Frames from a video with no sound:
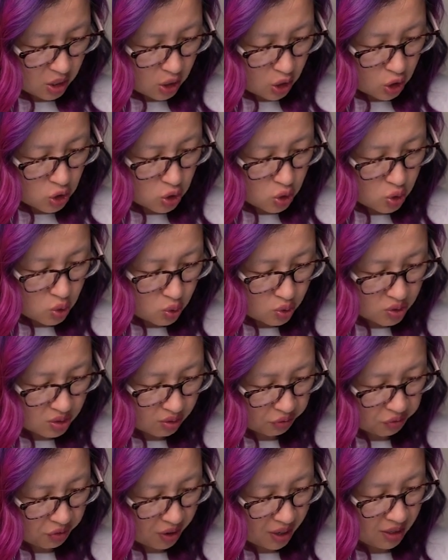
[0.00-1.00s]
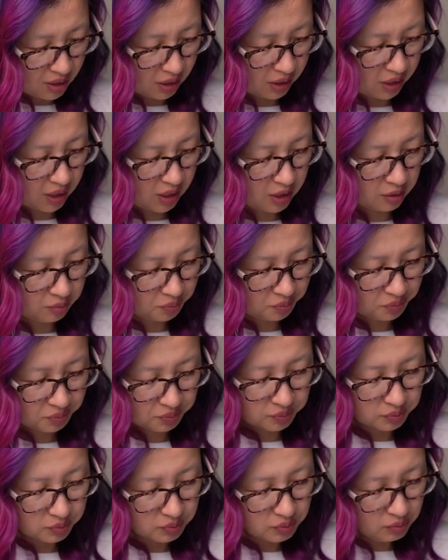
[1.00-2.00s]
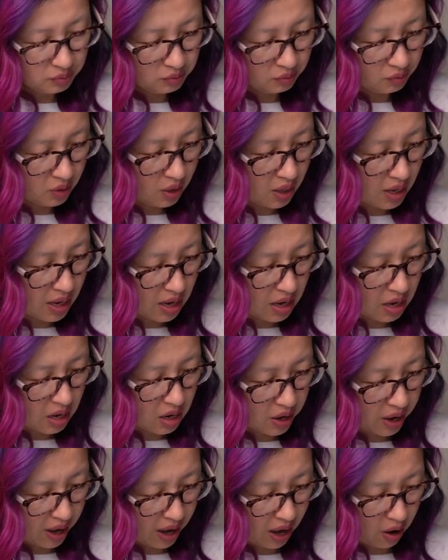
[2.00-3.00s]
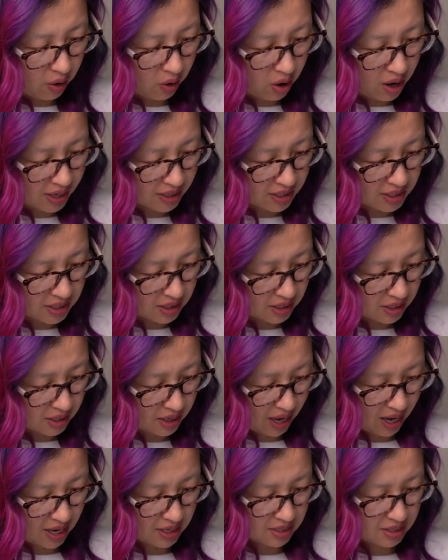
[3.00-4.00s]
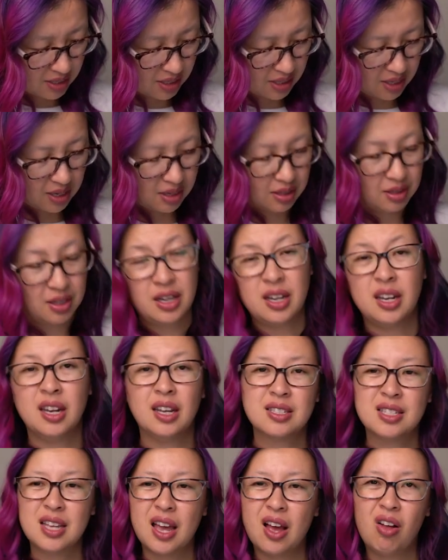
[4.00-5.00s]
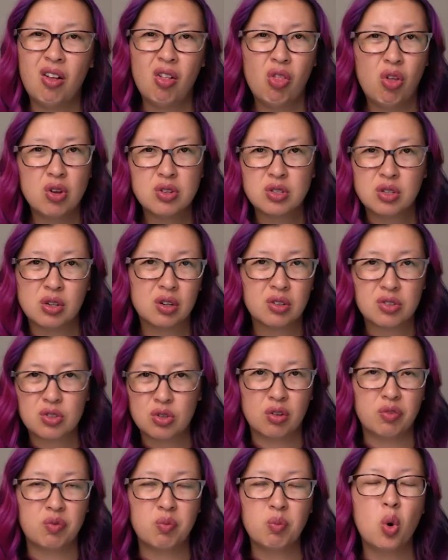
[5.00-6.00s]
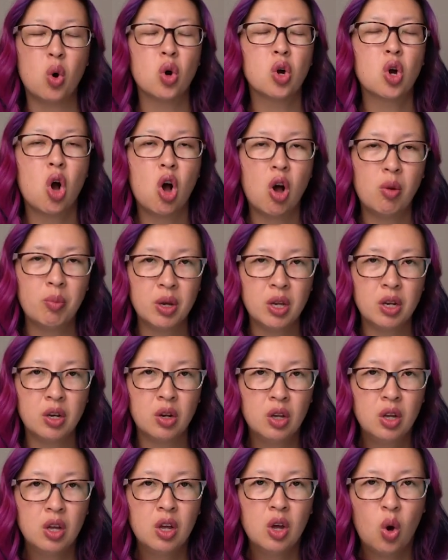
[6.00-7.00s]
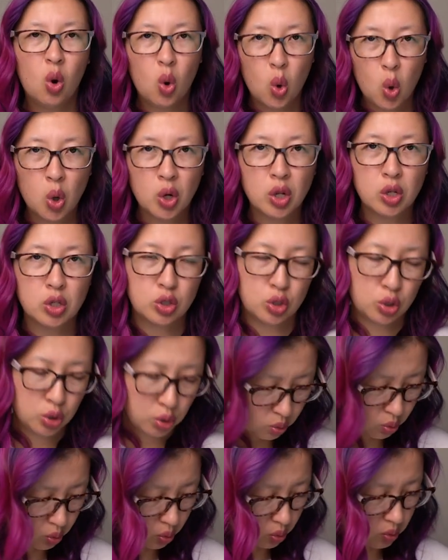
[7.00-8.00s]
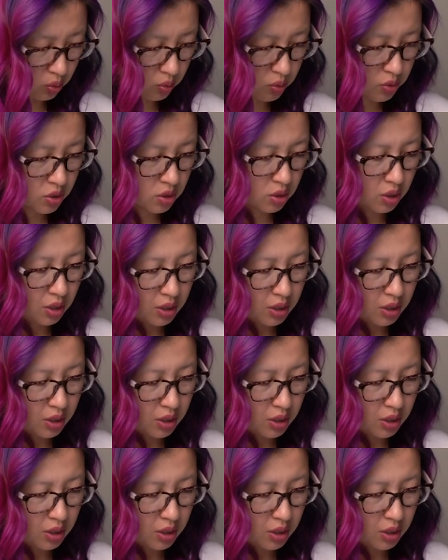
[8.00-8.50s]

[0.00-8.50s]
user-friendly are our IDEA, ACL, and Excel. Those are sort of more common audit tools.